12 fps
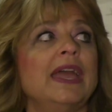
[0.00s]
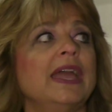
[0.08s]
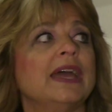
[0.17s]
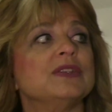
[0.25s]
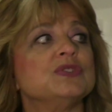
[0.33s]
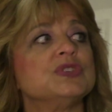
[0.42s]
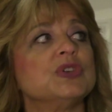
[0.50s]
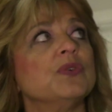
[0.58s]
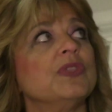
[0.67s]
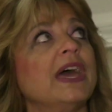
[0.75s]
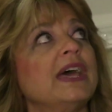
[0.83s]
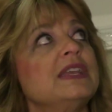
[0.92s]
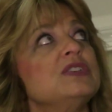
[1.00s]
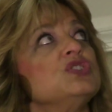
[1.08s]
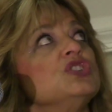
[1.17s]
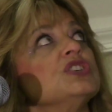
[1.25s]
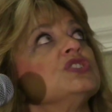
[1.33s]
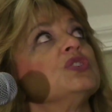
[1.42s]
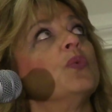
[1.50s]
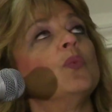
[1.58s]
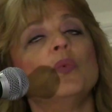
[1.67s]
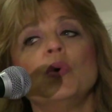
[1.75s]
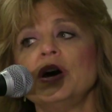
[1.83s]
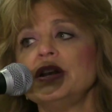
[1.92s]
And so that is just
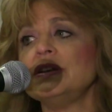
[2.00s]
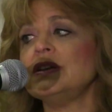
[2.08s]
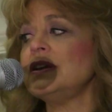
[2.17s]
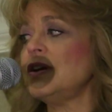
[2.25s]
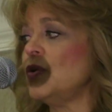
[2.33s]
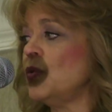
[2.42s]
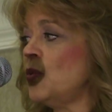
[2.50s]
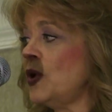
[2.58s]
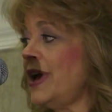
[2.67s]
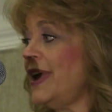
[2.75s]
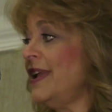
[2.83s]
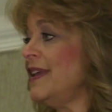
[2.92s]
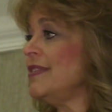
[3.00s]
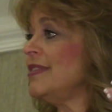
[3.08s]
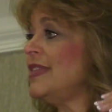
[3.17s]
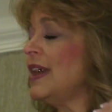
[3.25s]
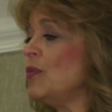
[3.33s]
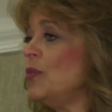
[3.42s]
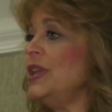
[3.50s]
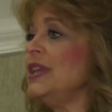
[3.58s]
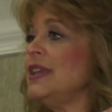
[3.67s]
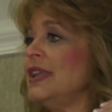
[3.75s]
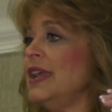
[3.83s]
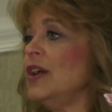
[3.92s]
one way that we
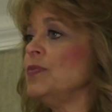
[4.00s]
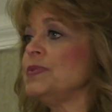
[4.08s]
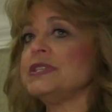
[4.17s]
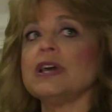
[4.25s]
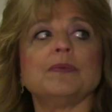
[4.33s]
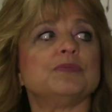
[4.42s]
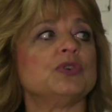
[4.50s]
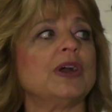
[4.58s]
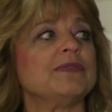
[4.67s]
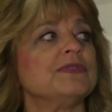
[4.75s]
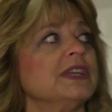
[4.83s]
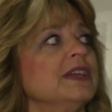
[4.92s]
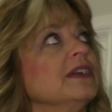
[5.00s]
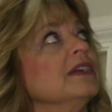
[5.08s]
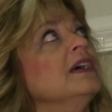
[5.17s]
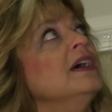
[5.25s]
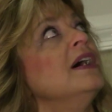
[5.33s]
can help stop trafficking.